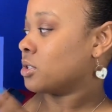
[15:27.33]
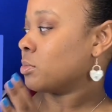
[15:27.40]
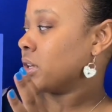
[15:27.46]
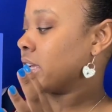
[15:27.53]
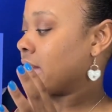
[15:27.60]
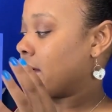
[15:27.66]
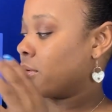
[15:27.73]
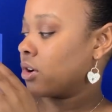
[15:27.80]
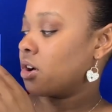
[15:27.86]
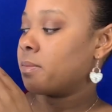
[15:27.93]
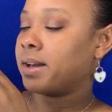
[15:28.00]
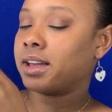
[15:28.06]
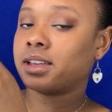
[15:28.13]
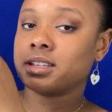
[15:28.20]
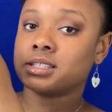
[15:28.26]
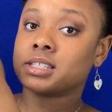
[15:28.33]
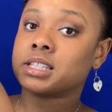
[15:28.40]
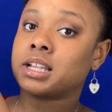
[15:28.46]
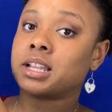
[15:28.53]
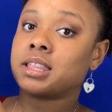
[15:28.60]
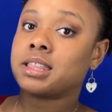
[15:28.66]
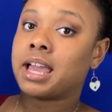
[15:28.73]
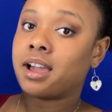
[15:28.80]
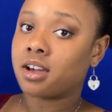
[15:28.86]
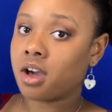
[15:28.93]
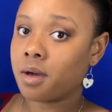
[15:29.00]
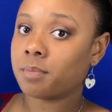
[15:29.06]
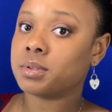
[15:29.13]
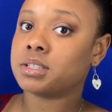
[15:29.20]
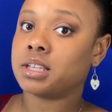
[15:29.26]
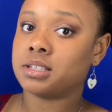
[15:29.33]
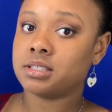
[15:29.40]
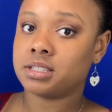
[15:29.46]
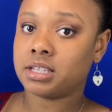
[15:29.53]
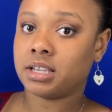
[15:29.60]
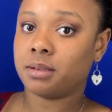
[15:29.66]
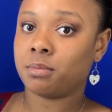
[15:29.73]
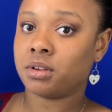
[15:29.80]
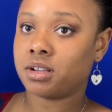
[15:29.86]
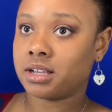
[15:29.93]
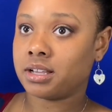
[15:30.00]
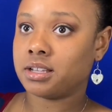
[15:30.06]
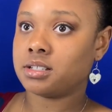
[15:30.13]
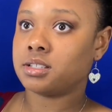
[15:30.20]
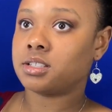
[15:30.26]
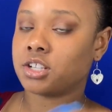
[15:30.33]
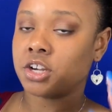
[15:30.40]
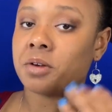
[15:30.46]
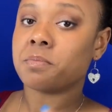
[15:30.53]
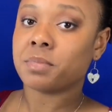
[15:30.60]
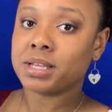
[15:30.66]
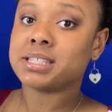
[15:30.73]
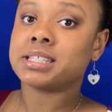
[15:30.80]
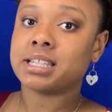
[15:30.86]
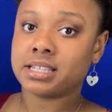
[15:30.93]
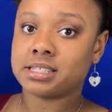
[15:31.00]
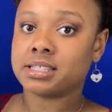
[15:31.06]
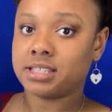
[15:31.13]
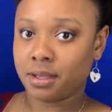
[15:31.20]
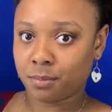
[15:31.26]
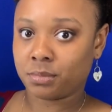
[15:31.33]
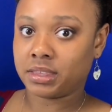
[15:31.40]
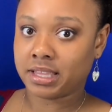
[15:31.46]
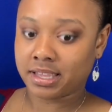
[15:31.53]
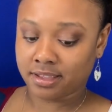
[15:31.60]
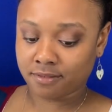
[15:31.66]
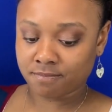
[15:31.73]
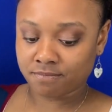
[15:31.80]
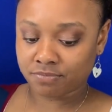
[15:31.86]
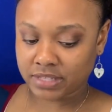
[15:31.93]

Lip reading: But yeah, I would go back and study that competency because you're missing something.